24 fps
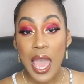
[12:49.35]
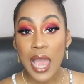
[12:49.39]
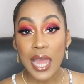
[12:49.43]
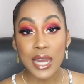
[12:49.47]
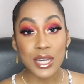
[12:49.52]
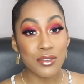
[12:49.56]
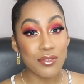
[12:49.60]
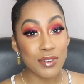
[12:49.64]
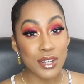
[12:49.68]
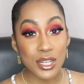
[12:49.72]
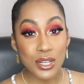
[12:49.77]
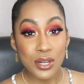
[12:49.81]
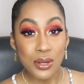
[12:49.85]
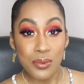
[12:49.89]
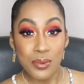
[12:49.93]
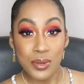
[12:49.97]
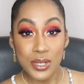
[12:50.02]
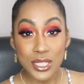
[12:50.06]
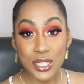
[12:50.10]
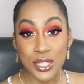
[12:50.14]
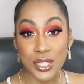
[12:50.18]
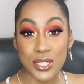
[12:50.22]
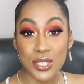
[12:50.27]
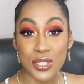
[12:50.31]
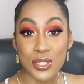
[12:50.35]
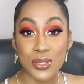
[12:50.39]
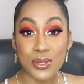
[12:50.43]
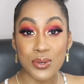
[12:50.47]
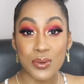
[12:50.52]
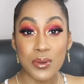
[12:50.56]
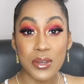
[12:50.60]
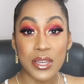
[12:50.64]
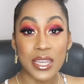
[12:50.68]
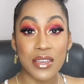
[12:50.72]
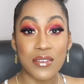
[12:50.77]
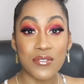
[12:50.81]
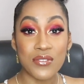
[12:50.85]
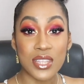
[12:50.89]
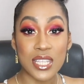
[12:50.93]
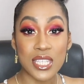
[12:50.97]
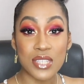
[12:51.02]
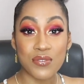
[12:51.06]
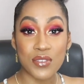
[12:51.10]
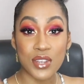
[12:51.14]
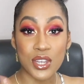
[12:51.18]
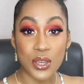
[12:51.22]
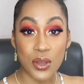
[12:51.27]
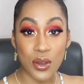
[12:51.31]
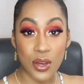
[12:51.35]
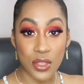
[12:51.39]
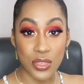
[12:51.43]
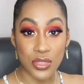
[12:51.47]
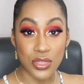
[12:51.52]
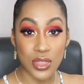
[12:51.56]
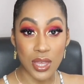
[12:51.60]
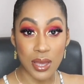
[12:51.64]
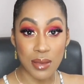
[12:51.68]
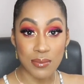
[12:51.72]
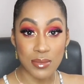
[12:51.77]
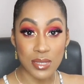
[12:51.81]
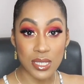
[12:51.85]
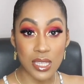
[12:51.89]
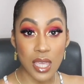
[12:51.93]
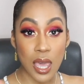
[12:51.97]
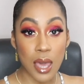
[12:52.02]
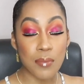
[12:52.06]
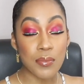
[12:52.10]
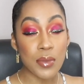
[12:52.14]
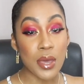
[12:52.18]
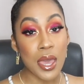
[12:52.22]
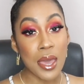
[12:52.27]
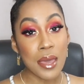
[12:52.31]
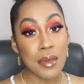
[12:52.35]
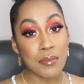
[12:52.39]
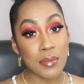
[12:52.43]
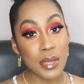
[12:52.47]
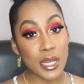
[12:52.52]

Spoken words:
And you already know what to do. Give this video a thumbs up.